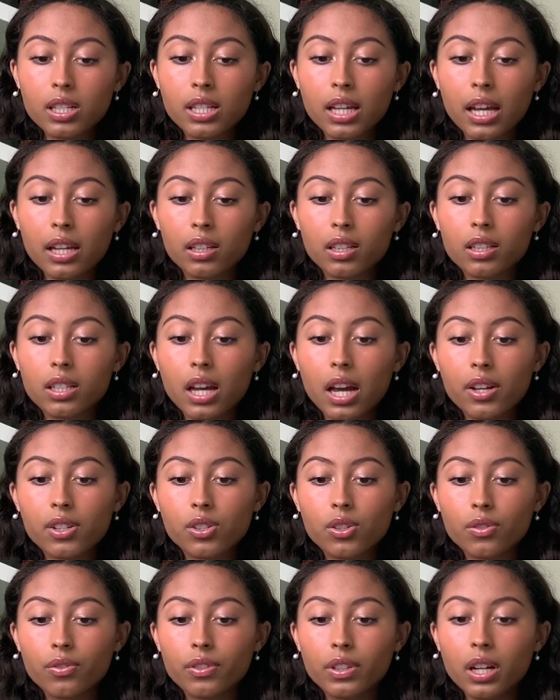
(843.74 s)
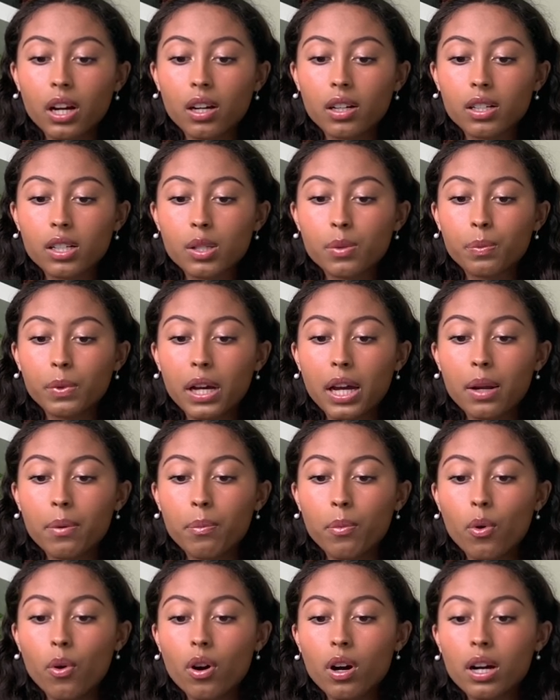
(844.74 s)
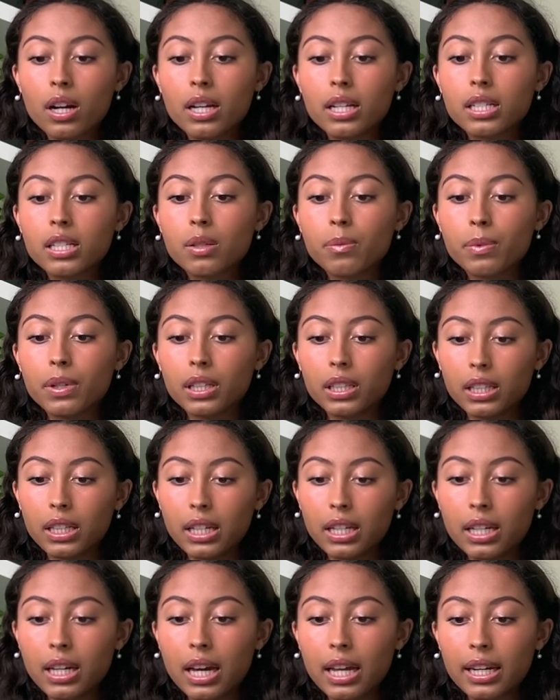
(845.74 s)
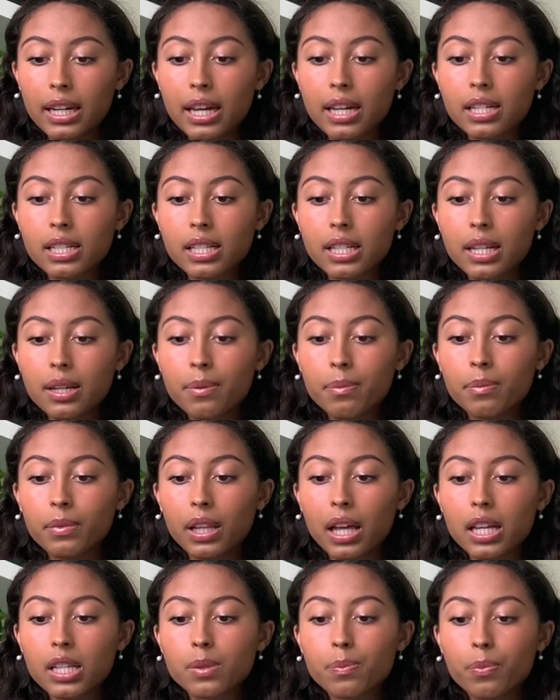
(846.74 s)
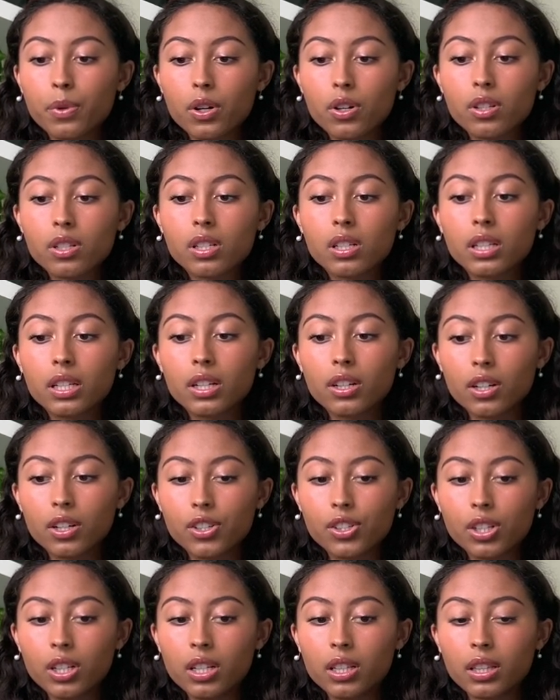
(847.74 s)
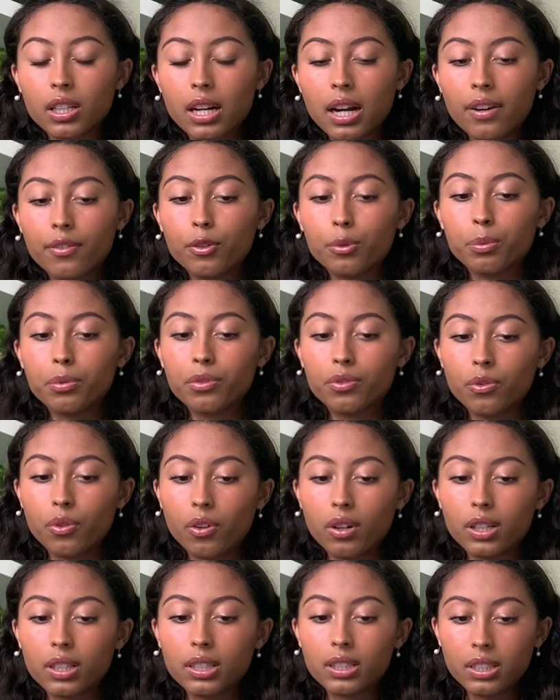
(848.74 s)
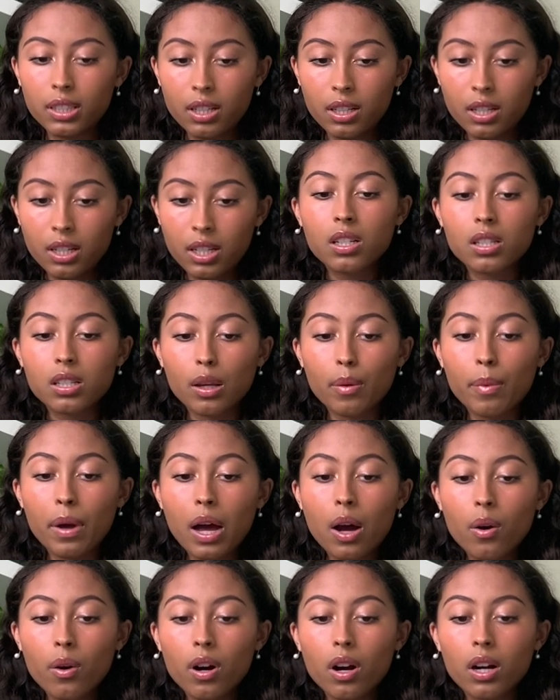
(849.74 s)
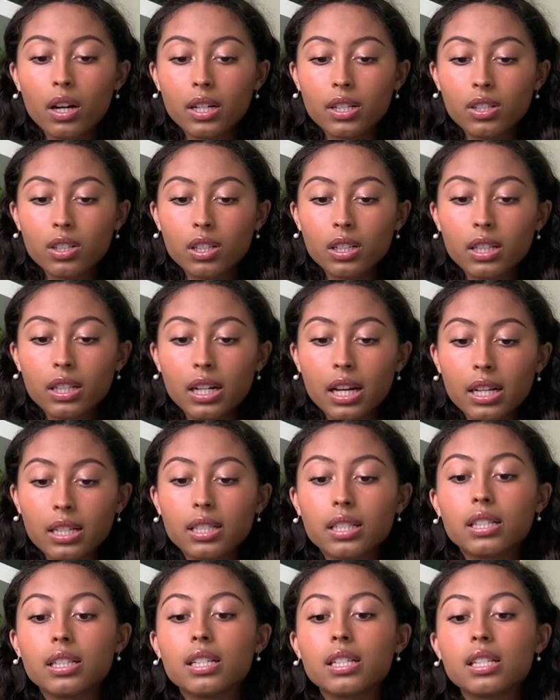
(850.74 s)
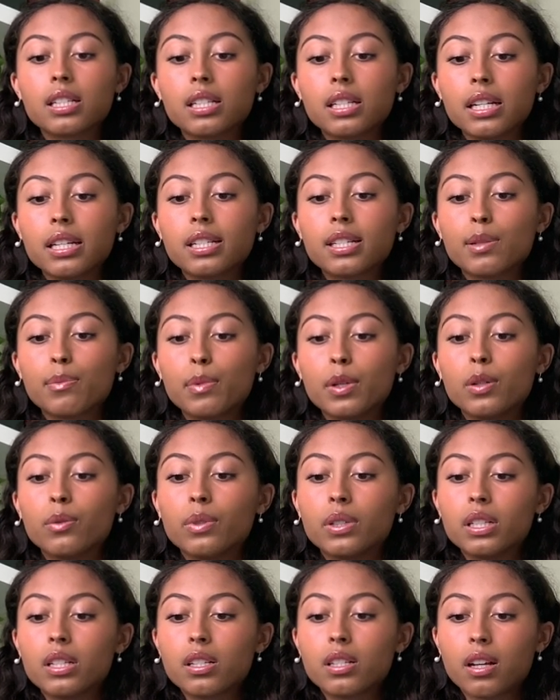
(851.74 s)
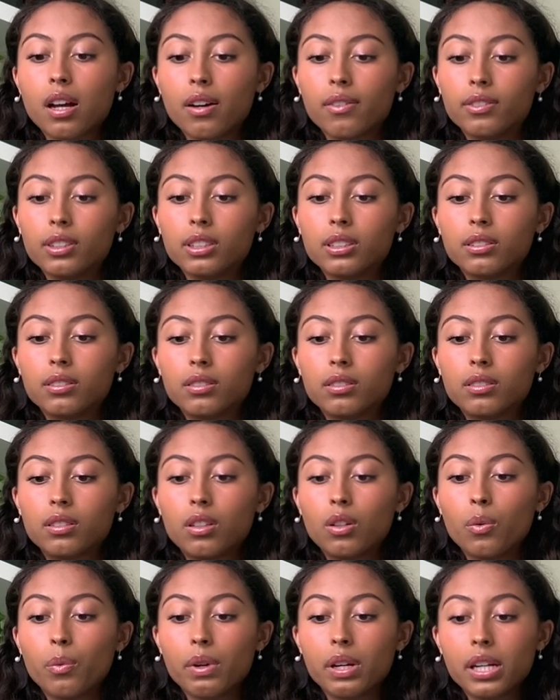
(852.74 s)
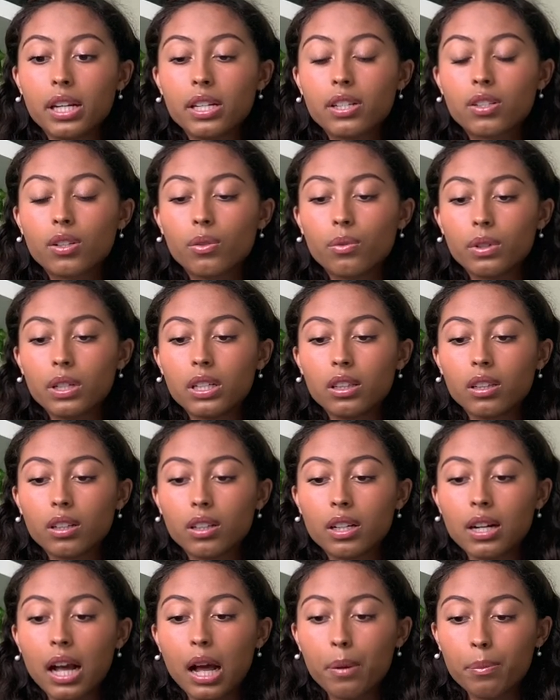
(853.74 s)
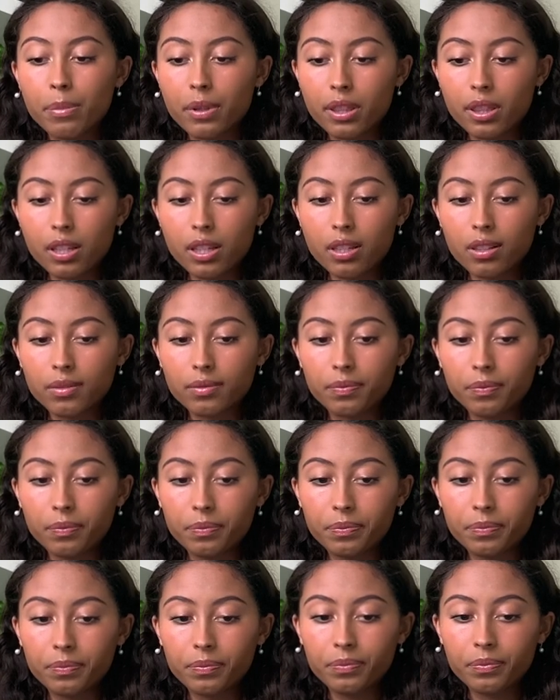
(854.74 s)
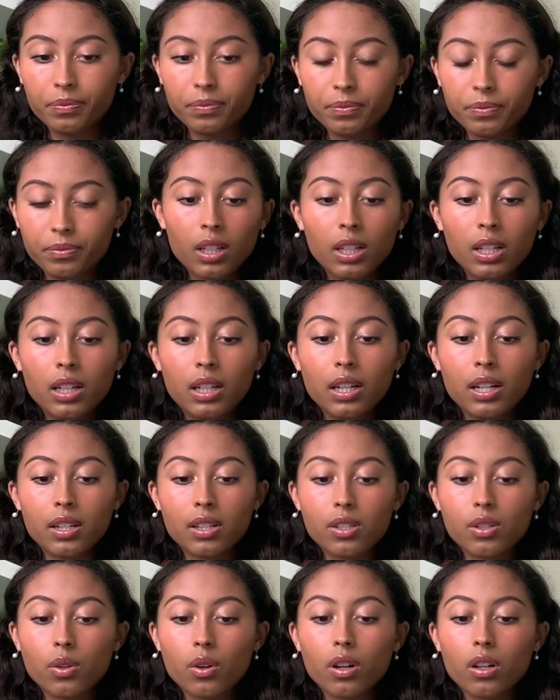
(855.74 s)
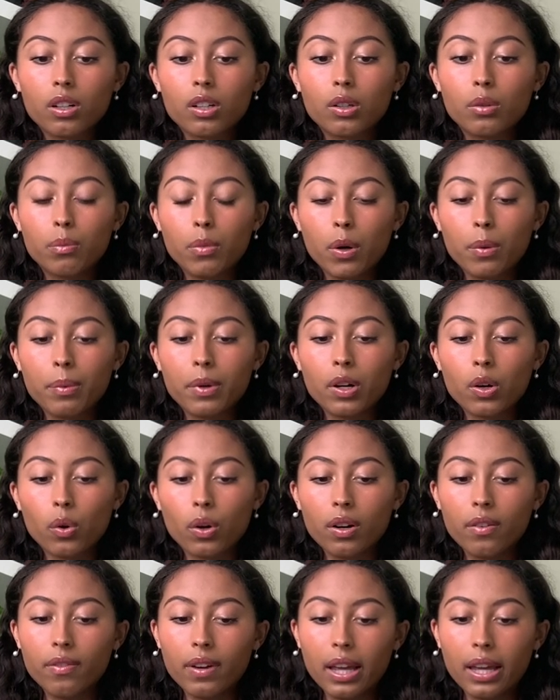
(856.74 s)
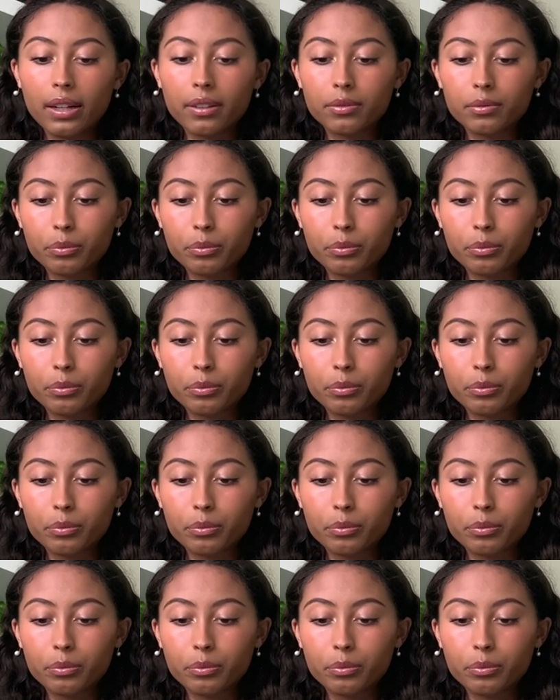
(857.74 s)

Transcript: and catastrophe are displayed more intimately and yet seem less personally urgent than ever before. Somehow, our interconnectedness needs to be rediscovered. We need to relearn empathy. Historical moment or event.